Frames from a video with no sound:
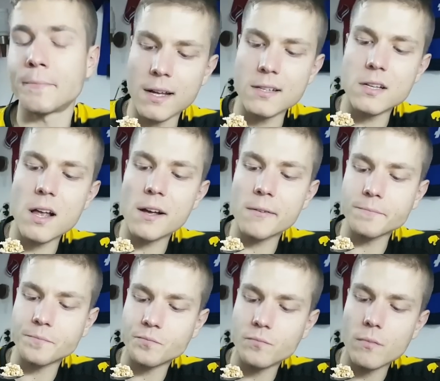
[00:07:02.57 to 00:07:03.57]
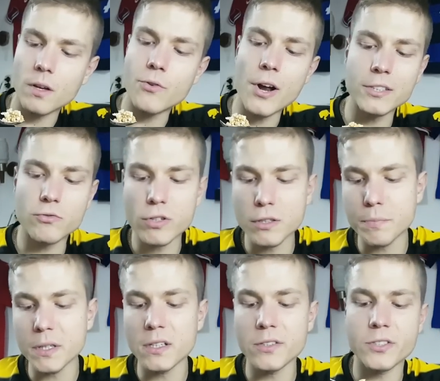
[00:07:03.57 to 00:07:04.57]
Tastes like Rice
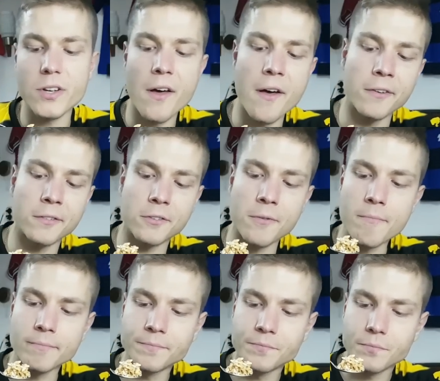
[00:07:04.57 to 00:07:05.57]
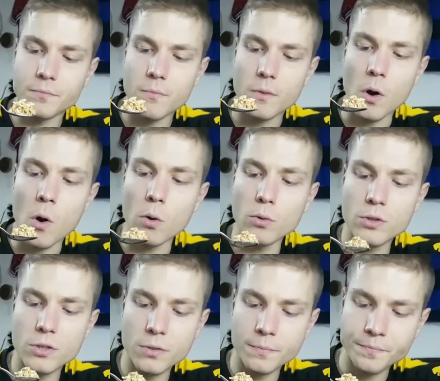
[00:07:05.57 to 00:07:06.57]
Krispies and
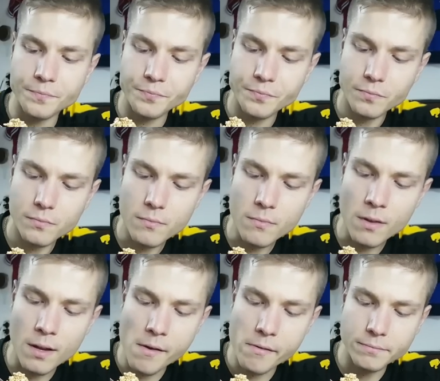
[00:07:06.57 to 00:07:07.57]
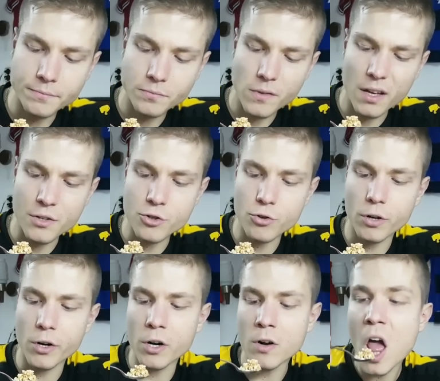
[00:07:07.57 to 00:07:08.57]
oats and
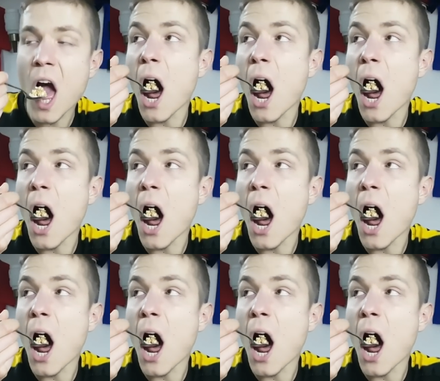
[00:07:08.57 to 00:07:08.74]
sugar.